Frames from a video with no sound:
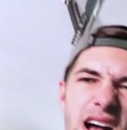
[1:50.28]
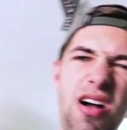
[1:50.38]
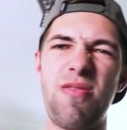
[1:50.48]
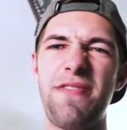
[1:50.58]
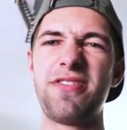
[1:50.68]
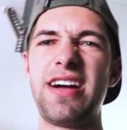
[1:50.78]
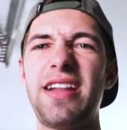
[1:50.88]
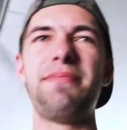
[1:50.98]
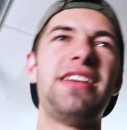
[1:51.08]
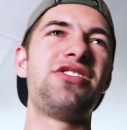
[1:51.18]
Oh, I forgot
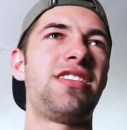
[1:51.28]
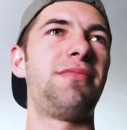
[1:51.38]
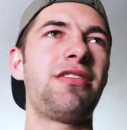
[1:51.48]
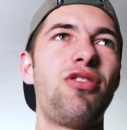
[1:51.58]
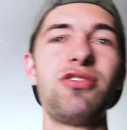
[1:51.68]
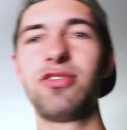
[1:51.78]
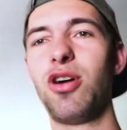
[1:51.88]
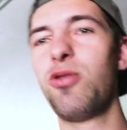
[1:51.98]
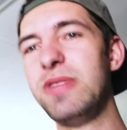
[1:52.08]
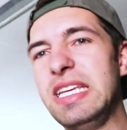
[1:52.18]
to mention, I'm not going to the
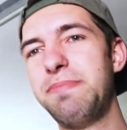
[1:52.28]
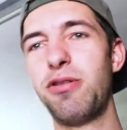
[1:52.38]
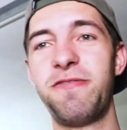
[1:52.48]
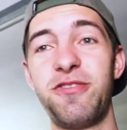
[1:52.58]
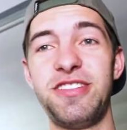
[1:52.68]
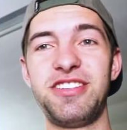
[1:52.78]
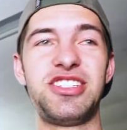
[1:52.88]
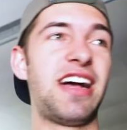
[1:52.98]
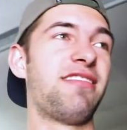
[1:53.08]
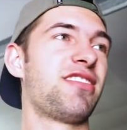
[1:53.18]
Home Depot for this
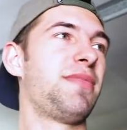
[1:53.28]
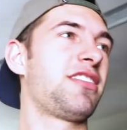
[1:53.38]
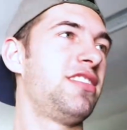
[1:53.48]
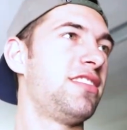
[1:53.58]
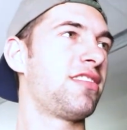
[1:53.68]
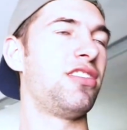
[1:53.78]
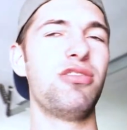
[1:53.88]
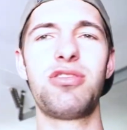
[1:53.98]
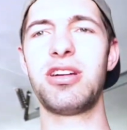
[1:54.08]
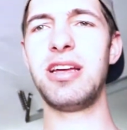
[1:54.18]
challenge. I'm actually just gonna
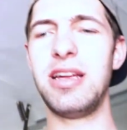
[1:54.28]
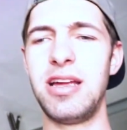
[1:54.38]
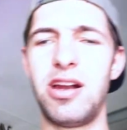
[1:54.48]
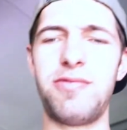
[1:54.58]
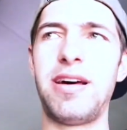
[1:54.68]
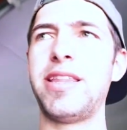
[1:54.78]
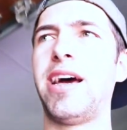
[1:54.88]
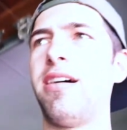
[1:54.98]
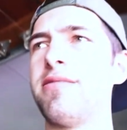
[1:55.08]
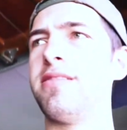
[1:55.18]
look around the
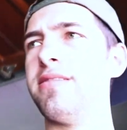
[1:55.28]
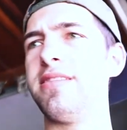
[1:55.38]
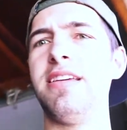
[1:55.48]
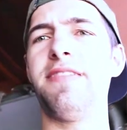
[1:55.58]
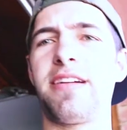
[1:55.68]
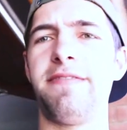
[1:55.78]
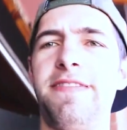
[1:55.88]
house and see if I can